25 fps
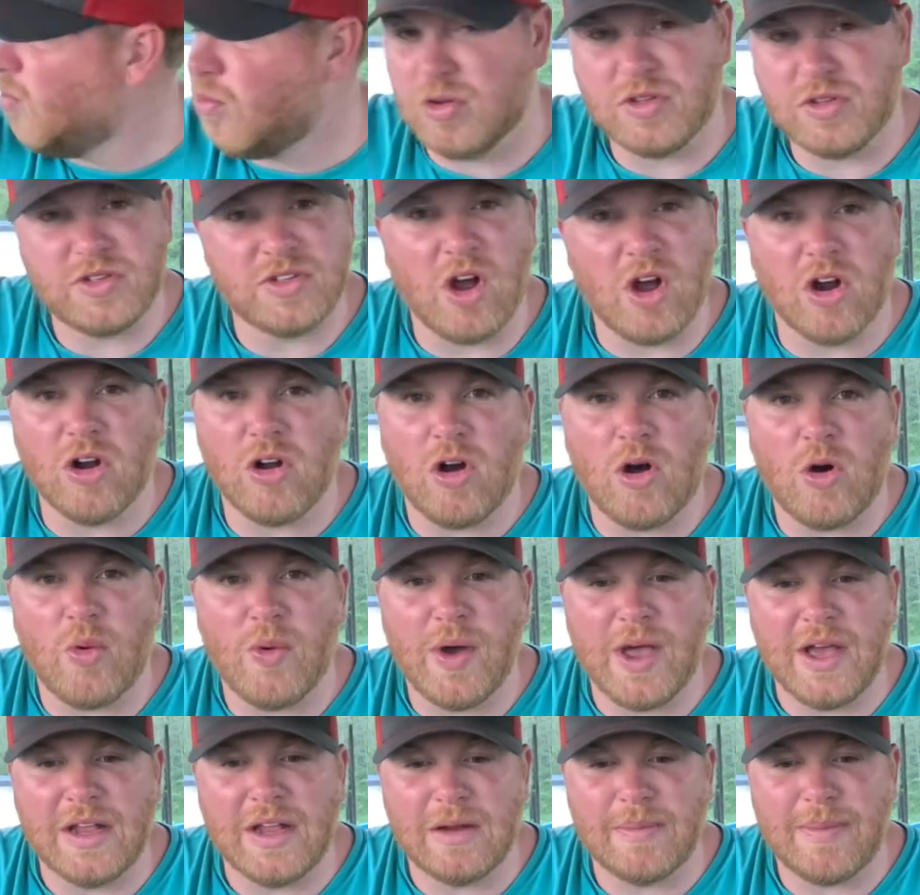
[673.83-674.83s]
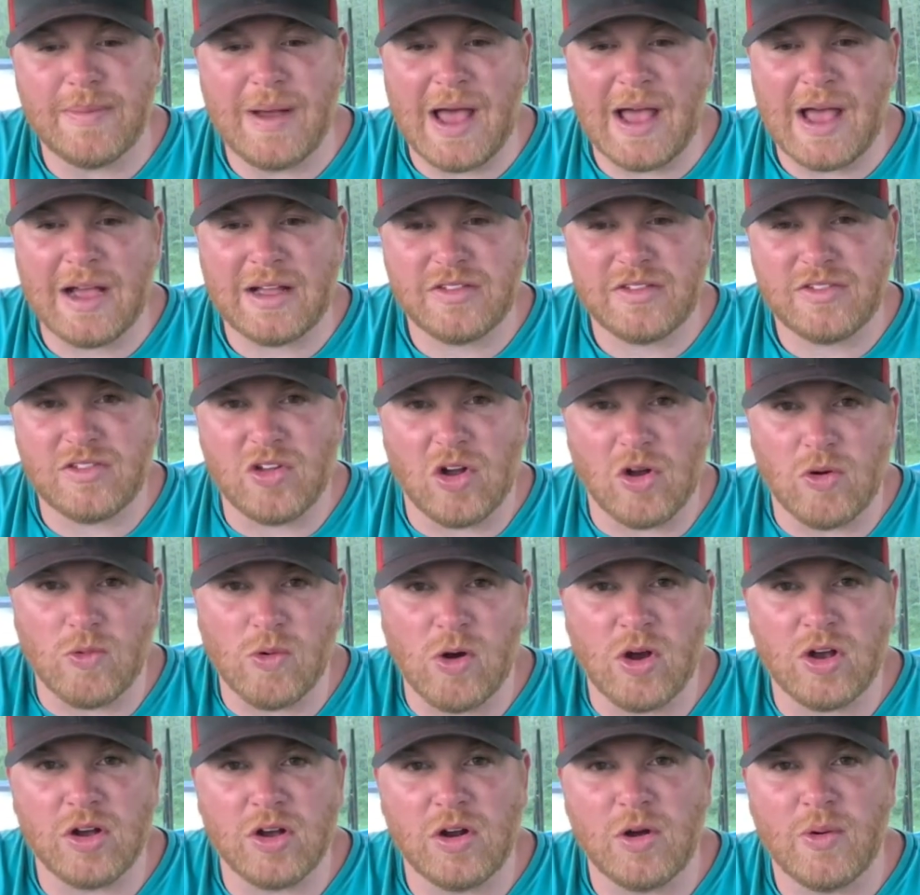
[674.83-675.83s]
we'll start all the way in the back, start
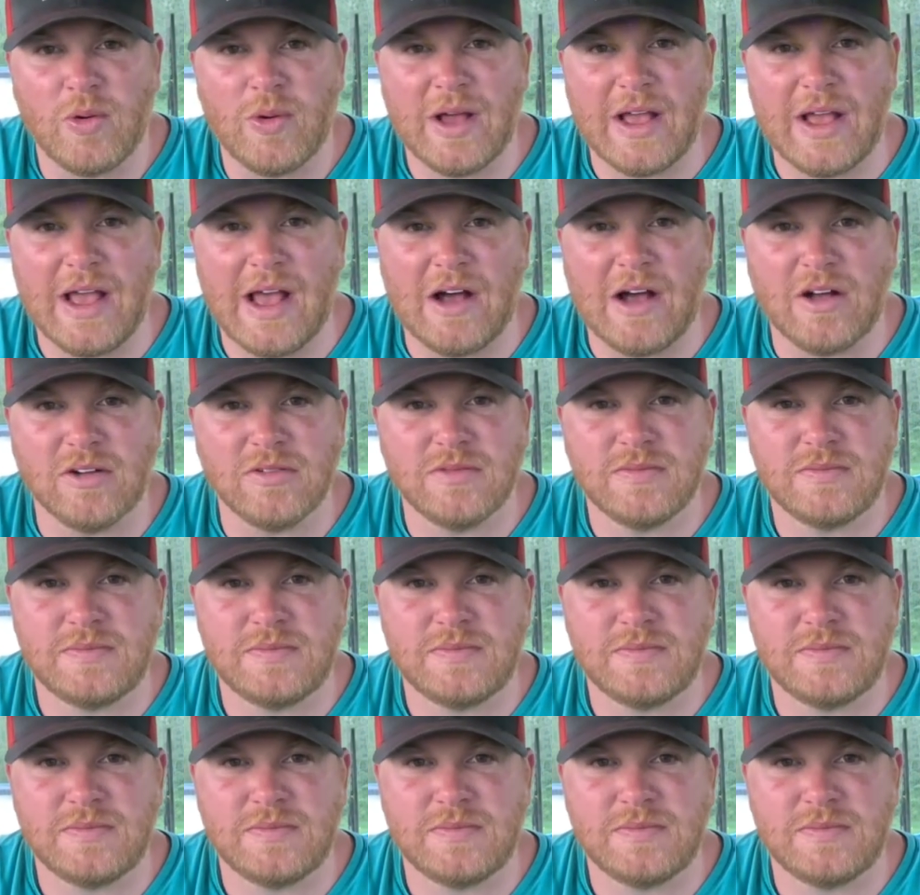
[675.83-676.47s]
working our way out.